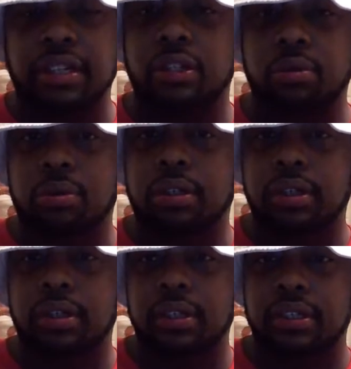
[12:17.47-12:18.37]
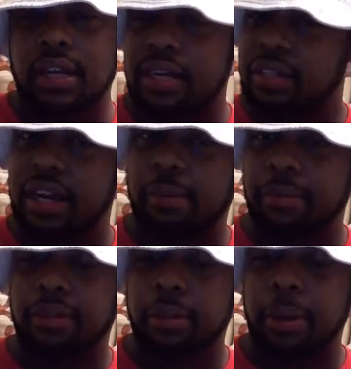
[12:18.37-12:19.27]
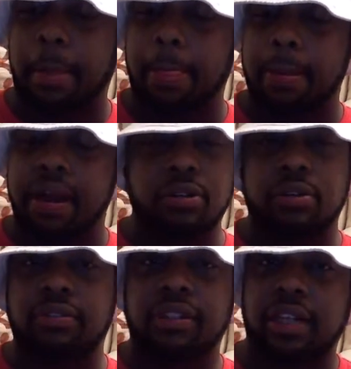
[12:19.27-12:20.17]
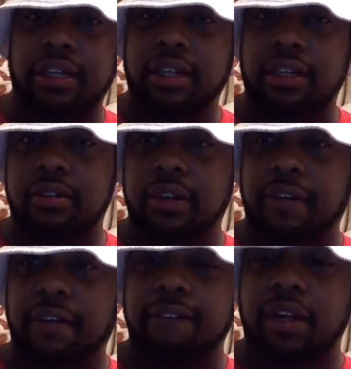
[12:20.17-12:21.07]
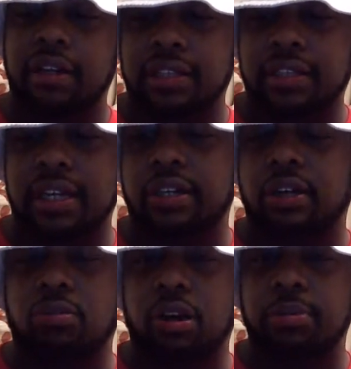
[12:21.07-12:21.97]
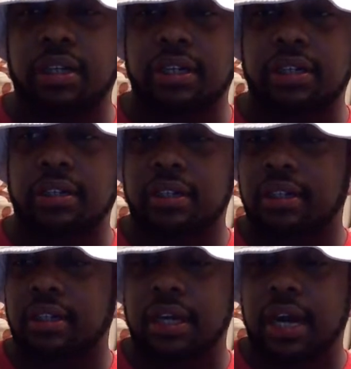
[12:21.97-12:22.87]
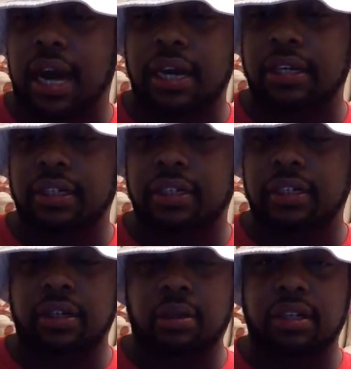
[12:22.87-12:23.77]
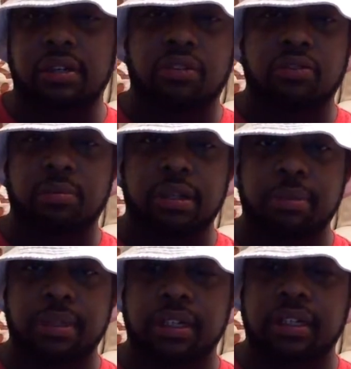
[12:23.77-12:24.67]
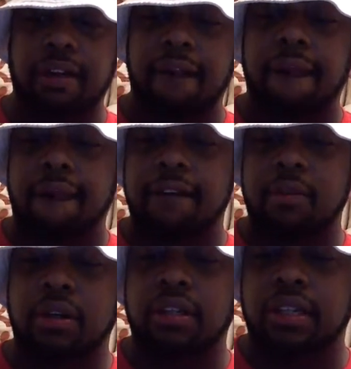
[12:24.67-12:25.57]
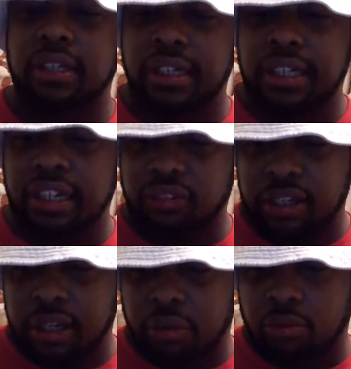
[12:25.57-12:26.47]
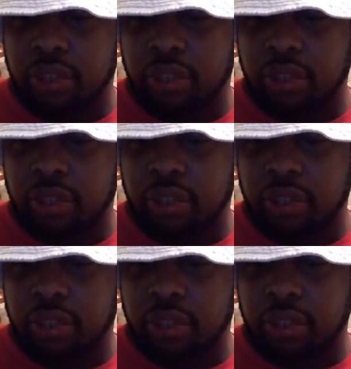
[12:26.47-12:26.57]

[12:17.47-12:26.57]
do it. Not say I'm gonna do it and do everything else and then say it don't work because it didn't work for me immediately. But literally give it a